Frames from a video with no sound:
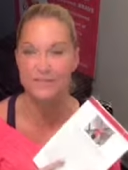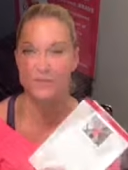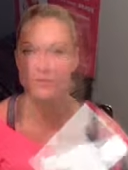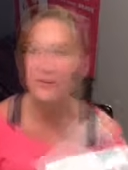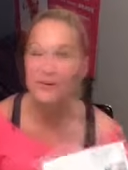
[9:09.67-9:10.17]
So
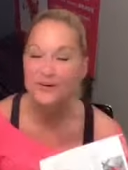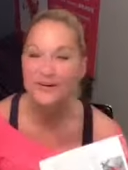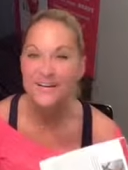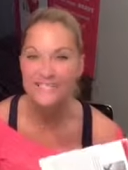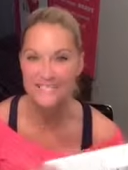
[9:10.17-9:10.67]

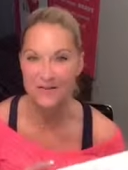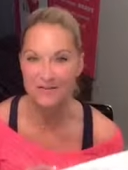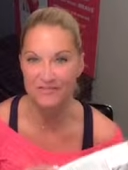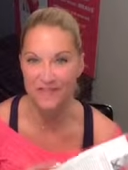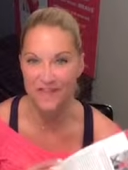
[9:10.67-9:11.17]
3rd
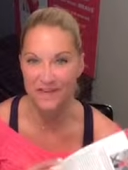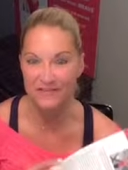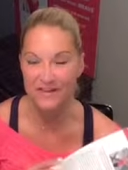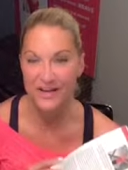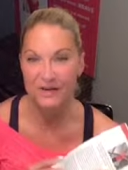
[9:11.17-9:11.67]
self-love
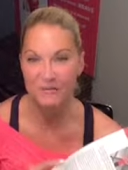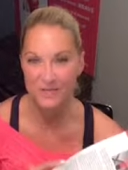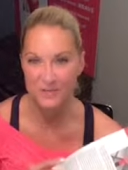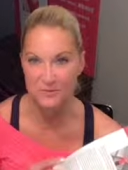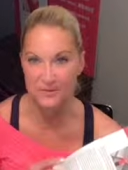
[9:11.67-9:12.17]

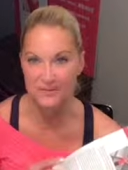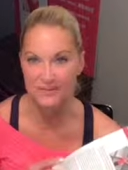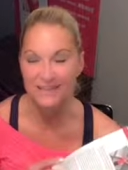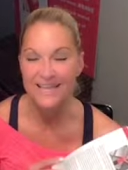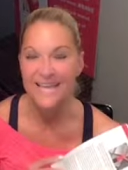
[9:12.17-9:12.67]

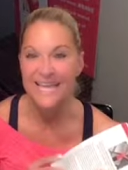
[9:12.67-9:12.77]
ritual